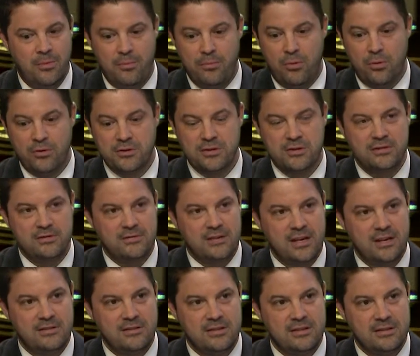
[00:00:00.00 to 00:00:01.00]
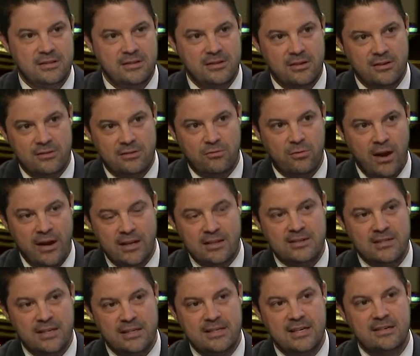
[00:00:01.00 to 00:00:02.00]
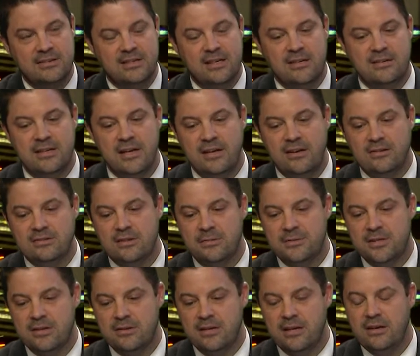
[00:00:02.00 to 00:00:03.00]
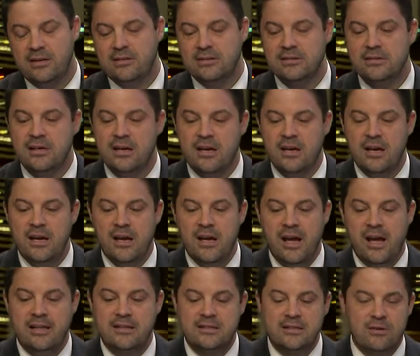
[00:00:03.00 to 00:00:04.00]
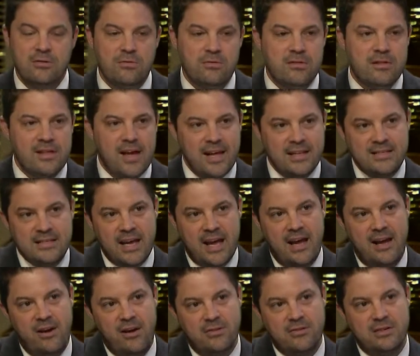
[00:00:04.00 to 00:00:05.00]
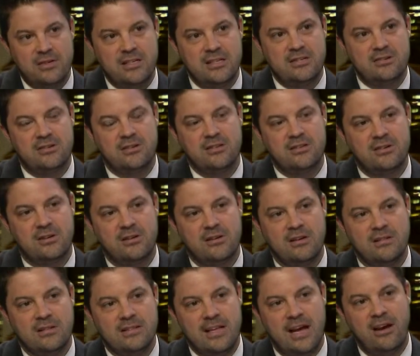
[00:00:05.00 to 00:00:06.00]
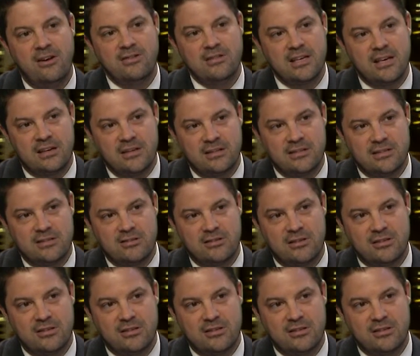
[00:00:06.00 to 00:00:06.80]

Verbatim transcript: portion of downtown, near right outside downtown Dallas, uptown Dallas. And so that's how the district attorney, the Dallas County district